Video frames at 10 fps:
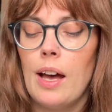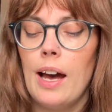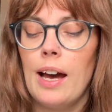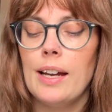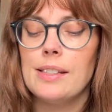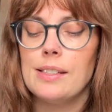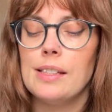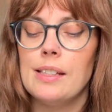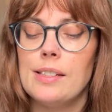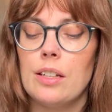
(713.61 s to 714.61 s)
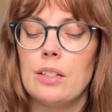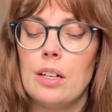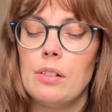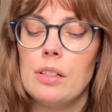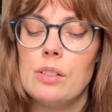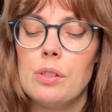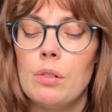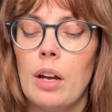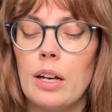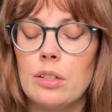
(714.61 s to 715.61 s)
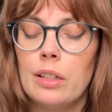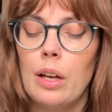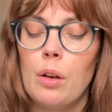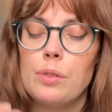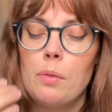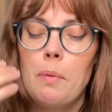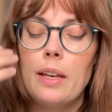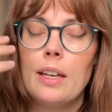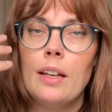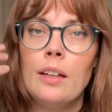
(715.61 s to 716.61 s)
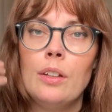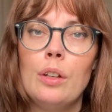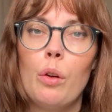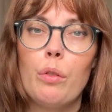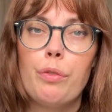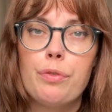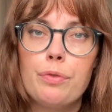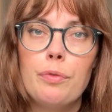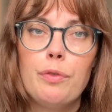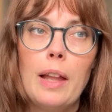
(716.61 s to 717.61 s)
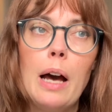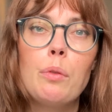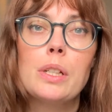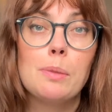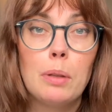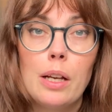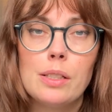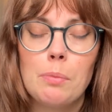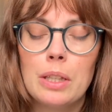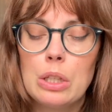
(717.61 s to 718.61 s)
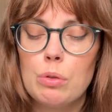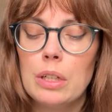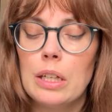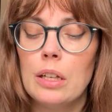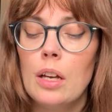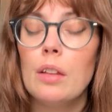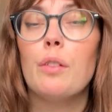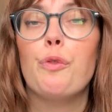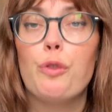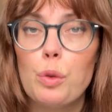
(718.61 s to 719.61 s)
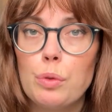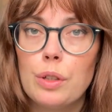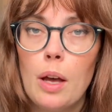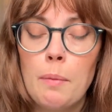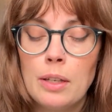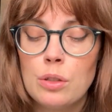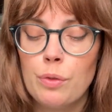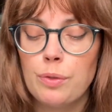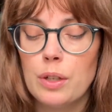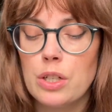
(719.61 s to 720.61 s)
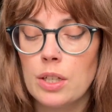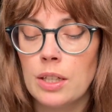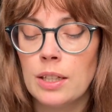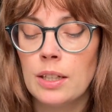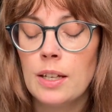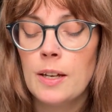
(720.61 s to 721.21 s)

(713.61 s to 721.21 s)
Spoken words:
I see, Sagittarius, you're actually also making, you know, the flowers blossom on the tree, the fruit coming to fruition.